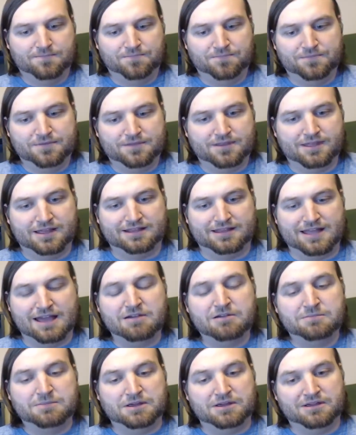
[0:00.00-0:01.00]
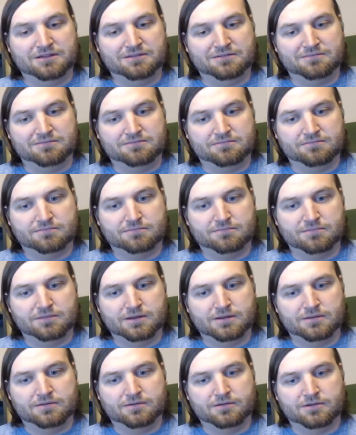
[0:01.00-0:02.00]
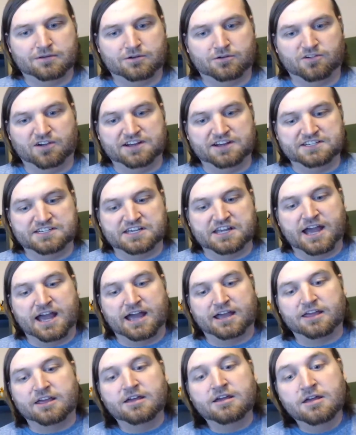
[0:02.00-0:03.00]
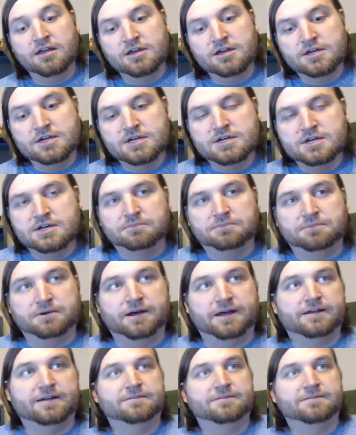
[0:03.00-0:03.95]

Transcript: Like, that would be crazy hacking. But,